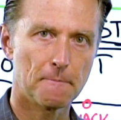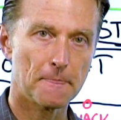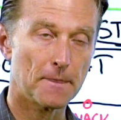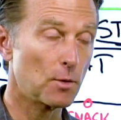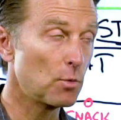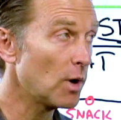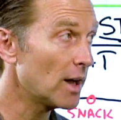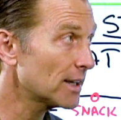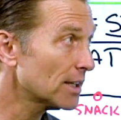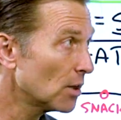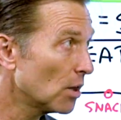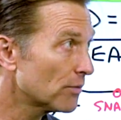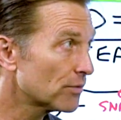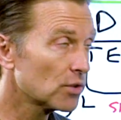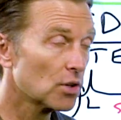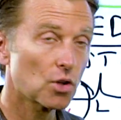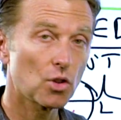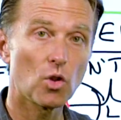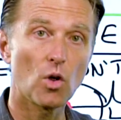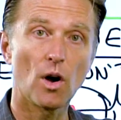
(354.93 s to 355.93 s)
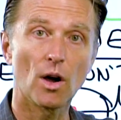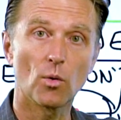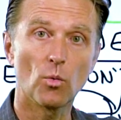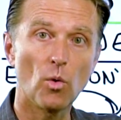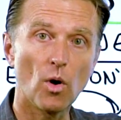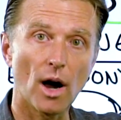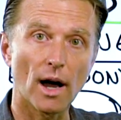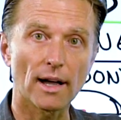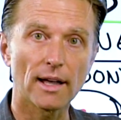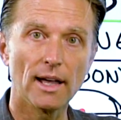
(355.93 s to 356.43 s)
You want to go for a long
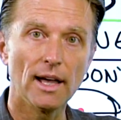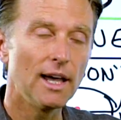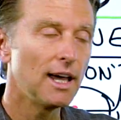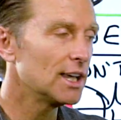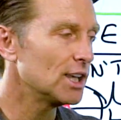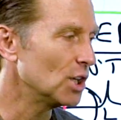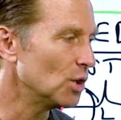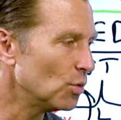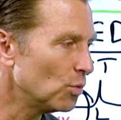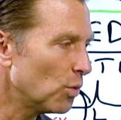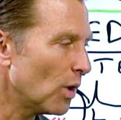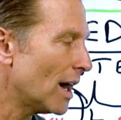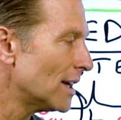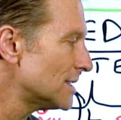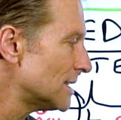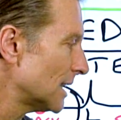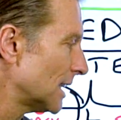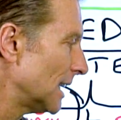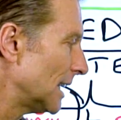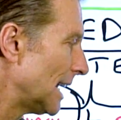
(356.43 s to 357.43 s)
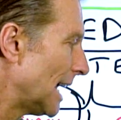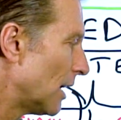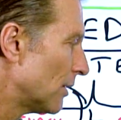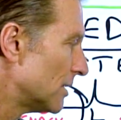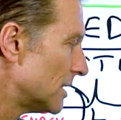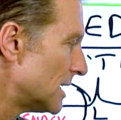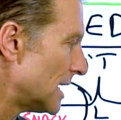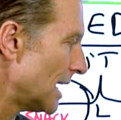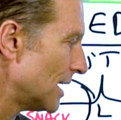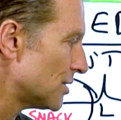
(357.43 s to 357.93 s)
walk. You want to get out
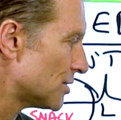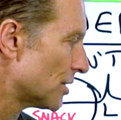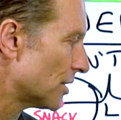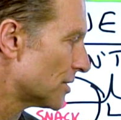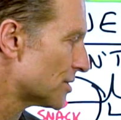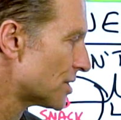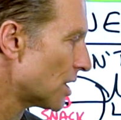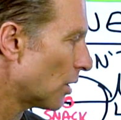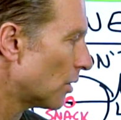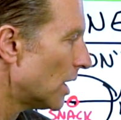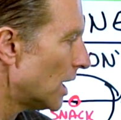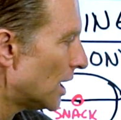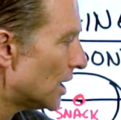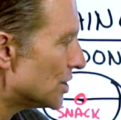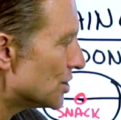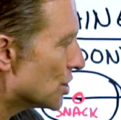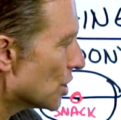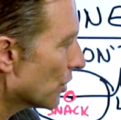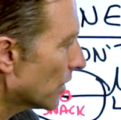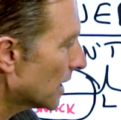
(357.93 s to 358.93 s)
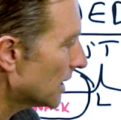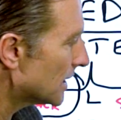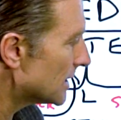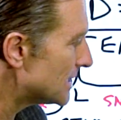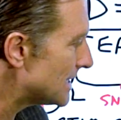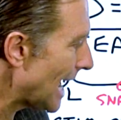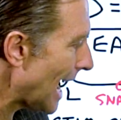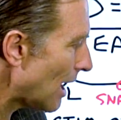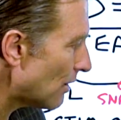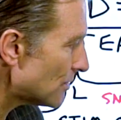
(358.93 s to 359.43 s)
in nature. So during the
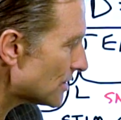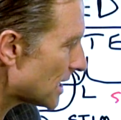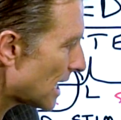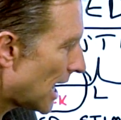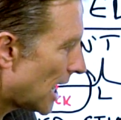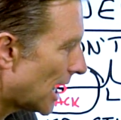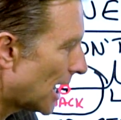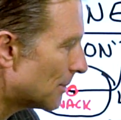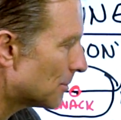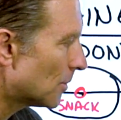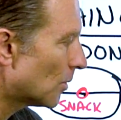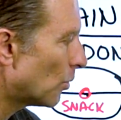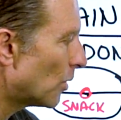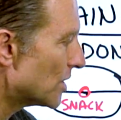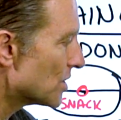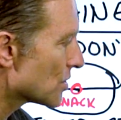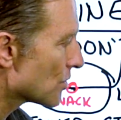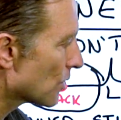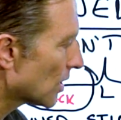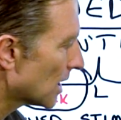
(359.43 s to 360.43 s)
downtime, when you're